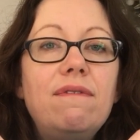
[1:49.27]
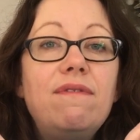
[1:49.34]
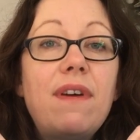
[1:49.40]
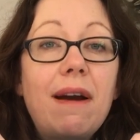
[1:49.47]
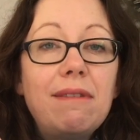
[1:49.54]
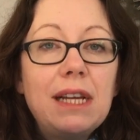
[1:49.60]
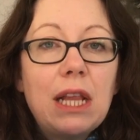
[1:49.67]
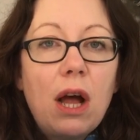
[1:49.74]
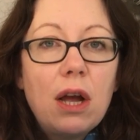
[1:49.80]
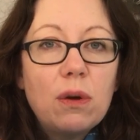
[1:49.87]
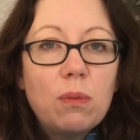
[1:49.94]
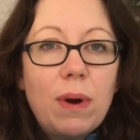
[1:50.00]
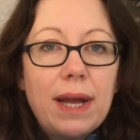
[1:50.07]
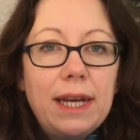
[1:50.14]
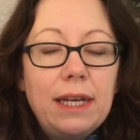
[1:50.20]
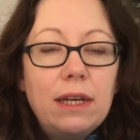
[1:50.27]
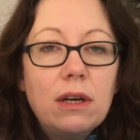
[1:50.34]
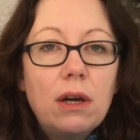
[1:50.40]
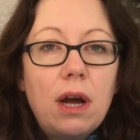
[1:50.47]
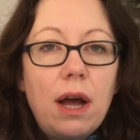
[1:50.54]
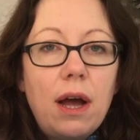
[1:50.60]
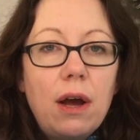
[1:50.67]
very lightweight
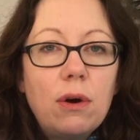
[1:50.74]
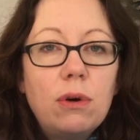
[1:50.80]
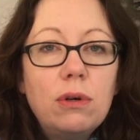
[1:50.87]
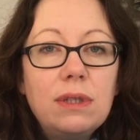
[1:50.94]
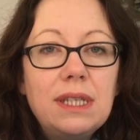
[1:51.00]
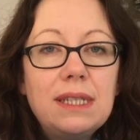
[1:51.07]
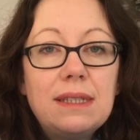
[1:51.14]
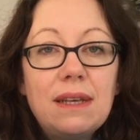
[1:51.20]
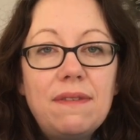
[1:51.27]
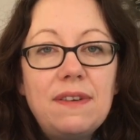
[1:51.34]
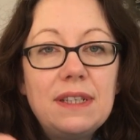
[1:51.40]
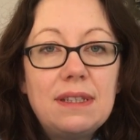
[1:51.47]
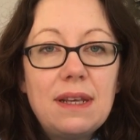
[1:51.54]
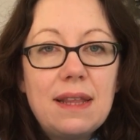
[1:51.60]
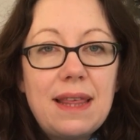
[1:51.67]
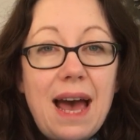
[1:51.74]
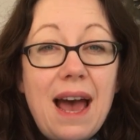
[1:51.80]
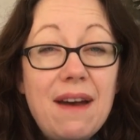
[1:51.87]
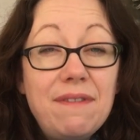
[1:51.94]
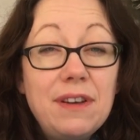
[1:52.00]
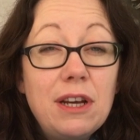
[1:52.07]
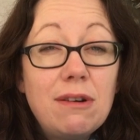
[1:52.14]
hoodies if it's at the
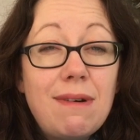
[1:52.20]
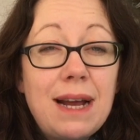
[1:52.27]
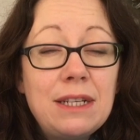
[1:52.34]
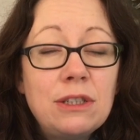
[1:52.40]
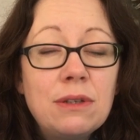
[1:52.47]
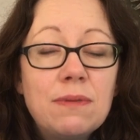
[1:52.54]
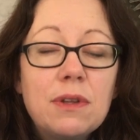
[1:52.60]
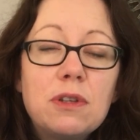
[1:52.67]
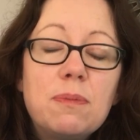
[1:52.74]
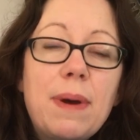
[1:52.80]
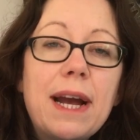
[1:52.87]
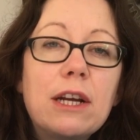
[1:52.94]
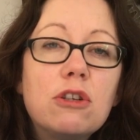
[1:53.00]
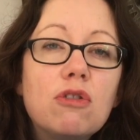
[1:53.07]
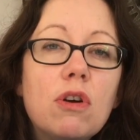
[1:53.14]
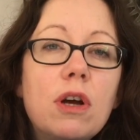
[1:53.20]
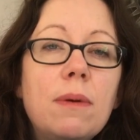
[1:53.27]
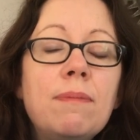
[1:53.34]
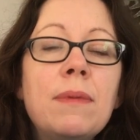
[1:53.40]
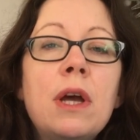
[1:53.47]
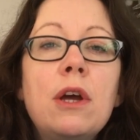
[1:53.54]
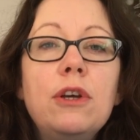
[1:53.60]
heavier end of the spectrum.